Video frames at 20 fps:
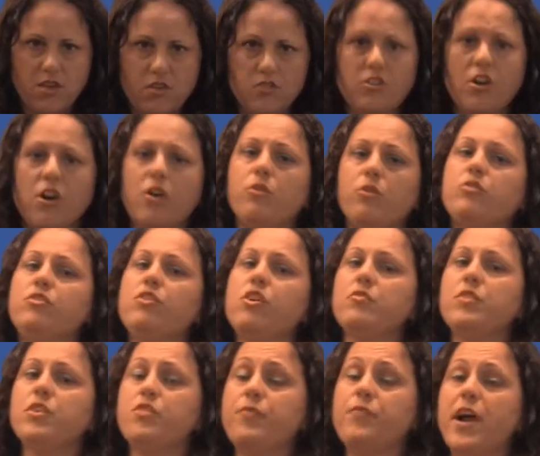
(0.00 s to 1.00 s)
So
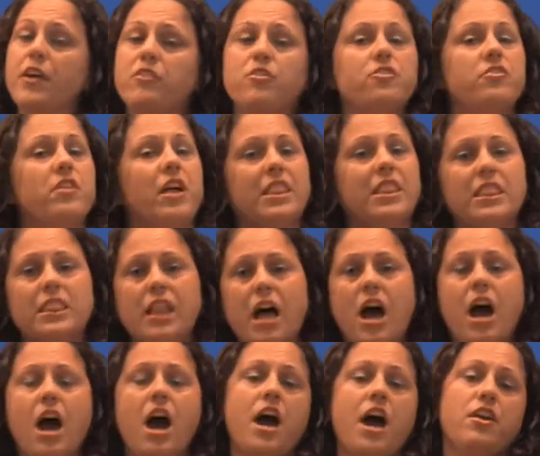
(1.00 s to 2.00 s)
your risk factor is a
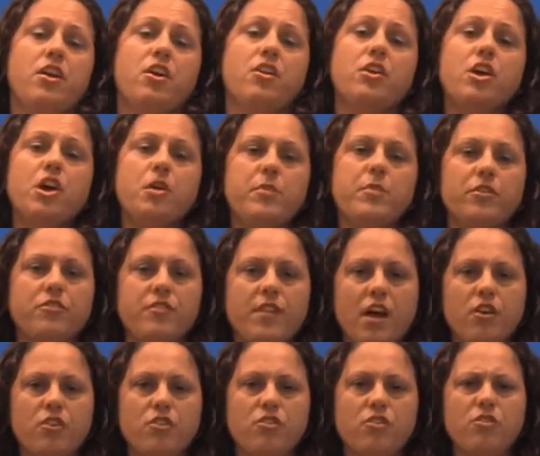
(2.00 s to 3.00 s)
lot higher because
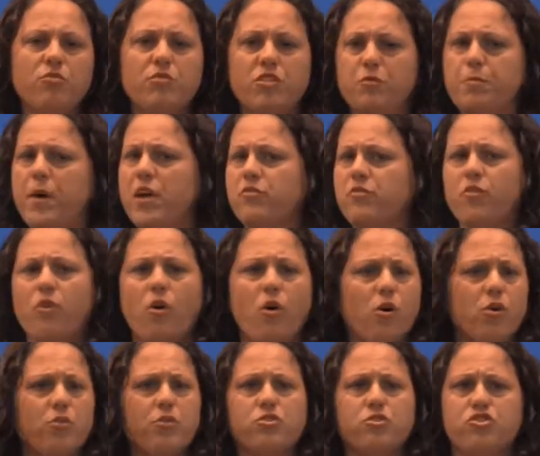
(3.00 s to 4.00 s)
now you're responsible for
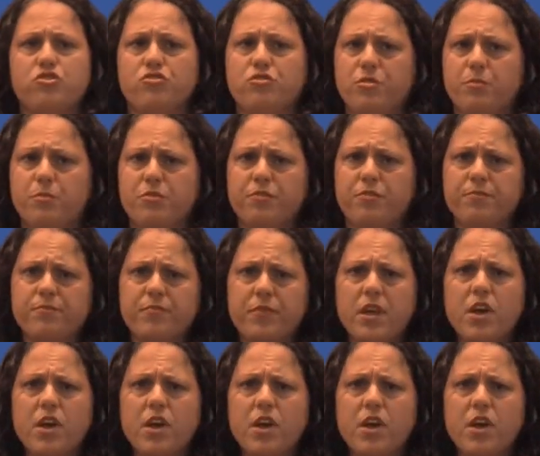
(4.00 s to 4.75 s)
all those troops.